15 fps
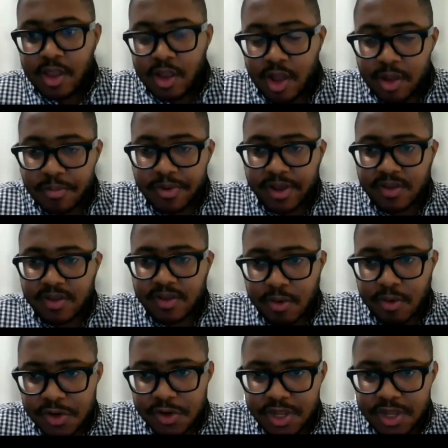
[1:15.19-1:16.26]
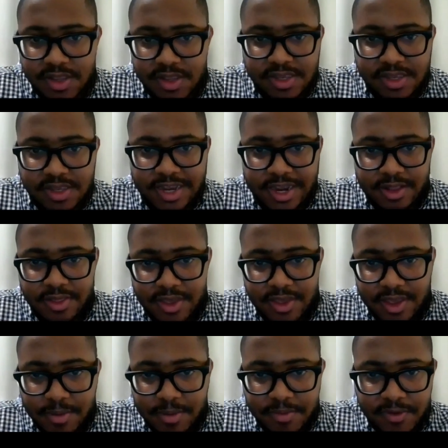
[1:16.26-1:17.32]
complex emotional and societal
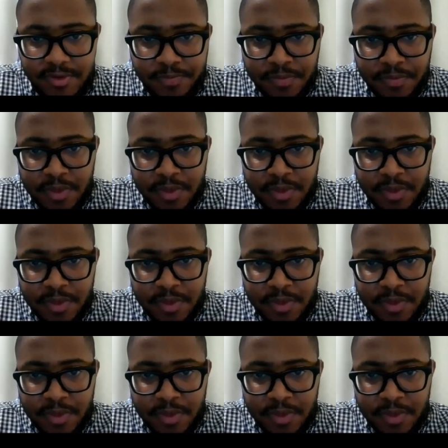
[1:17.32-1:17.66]
themes.